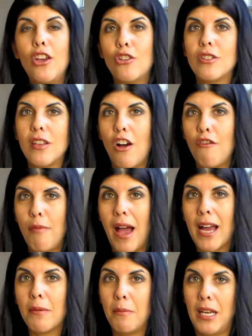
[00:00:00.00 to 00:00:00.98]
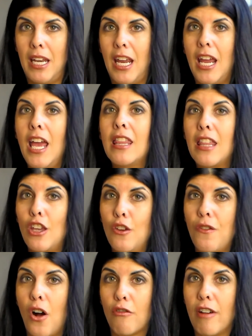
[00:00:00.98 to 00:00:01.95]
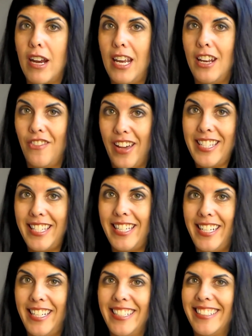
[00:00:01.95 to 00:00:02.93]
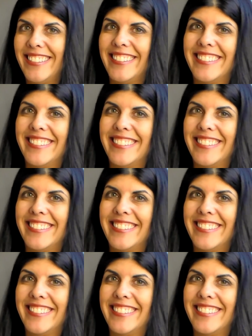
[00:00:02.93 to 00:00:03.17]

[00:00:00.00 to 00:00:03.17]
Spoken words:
paying yourself back money that you've already invested.